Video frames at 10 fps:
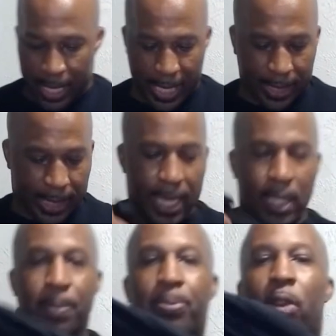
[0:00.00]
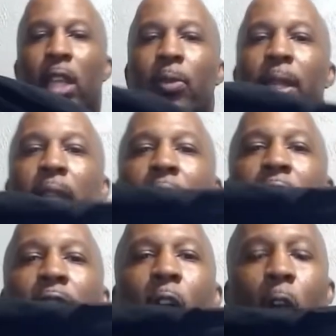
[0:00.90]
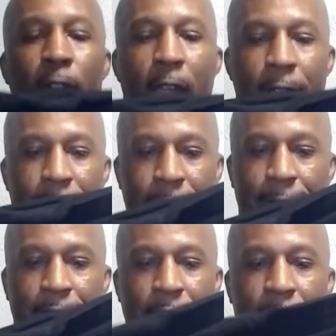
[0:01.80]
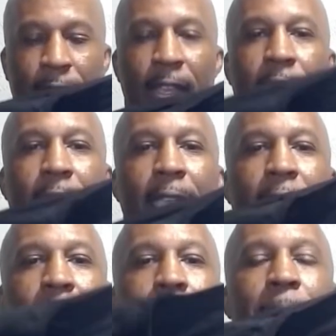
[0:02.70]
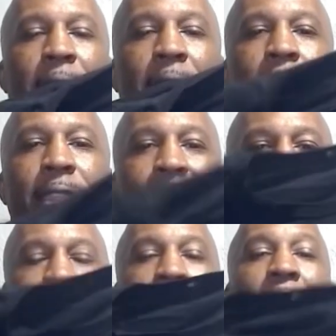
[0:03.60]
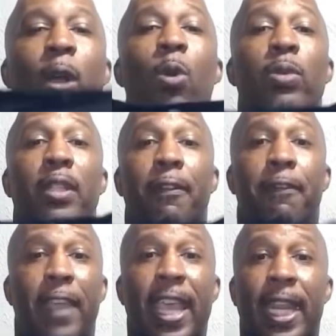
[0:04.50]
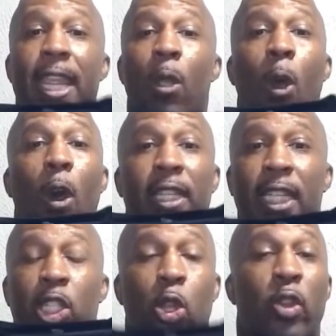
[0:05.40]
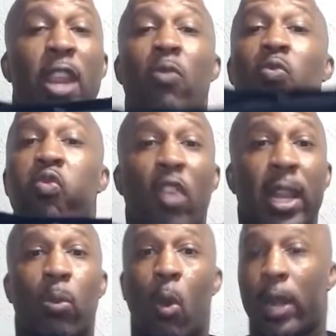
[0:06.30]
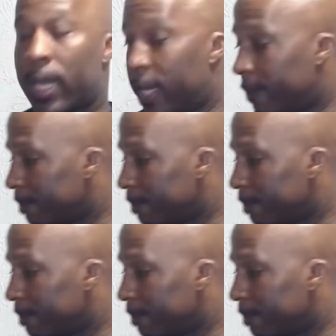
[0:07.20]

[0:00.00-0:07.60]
It says, brotherly love over our differences, right? And this guy who was a vet, he ordered this shirt. He really wanted it.